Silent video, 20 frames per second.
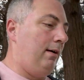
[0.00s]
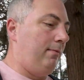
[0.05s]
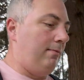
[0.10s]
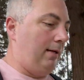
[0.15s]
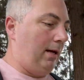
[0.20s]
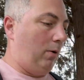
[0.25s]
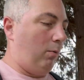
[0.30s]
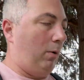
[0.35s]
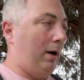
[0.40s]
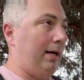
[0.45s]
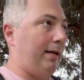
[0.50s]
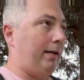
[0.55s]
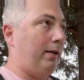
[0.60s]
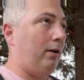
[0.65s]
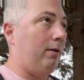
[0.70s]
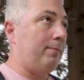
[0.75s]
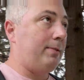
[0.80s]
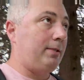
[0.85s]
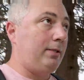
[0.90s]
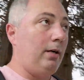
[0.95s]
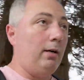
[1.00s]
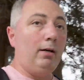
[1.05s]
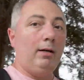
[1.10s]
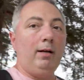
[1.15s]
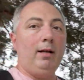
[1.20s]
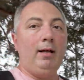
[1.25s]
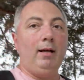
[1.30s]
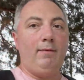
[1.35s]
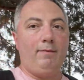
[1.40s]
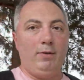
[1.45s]
Now, White Kyurem is good
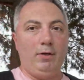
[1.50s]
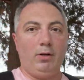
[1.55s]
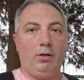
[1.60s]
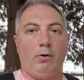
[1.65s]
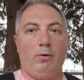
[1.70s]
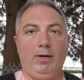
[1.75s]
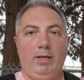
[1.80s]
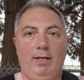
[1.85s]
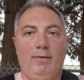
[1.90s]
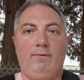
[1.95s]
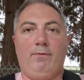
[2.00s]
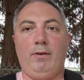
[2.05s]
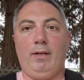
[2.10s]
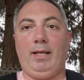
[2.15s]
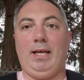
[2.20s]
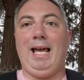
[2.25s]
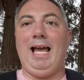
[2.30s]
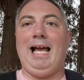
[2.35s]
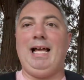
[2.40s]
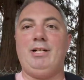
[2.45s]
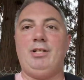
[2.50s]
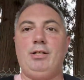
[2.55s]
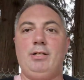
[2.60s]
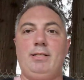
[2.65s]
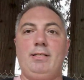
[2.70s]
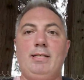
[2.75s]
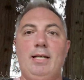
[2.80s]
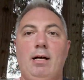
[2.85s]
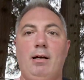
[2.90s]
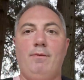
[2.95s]
if you're going in for the catch
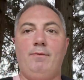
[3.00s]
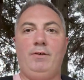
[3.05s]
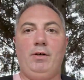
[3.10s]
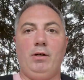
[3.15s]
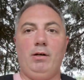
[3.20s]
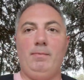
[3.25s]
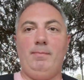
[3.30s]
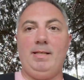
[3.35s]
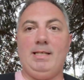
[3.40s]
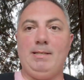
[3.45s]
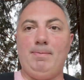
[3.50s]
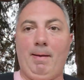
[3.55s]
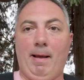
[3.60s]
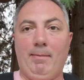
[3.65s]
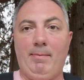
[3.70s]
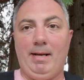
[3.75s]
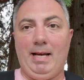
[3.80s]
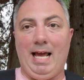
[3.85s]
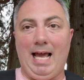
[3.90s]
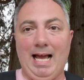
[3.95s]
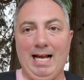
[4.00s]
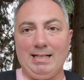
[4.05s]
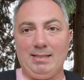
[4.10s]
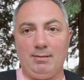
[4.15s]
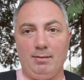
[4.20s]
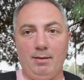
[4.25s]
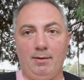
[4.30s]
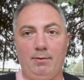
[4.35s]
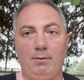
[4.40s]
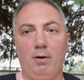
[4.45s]
itself. You're going to be spamming
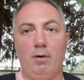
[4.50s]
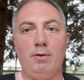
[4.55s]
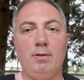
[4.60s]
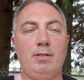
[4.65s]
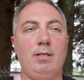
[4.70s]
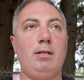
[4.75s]
excellent throws.